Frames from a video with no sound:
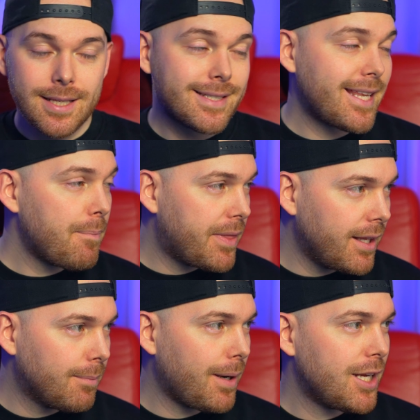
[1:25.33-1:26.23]
Same thing
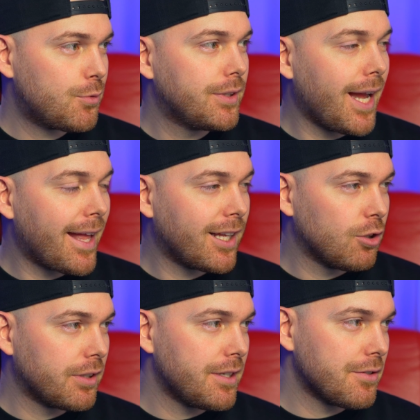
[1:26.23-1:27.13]
applies to the
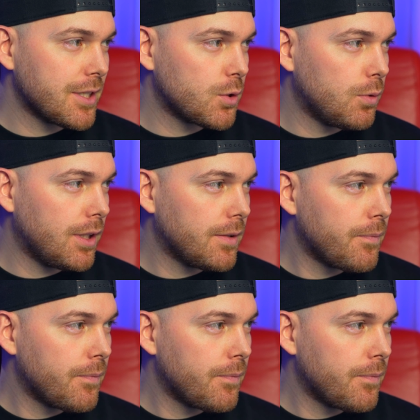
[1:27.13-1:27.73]
analog gear as well.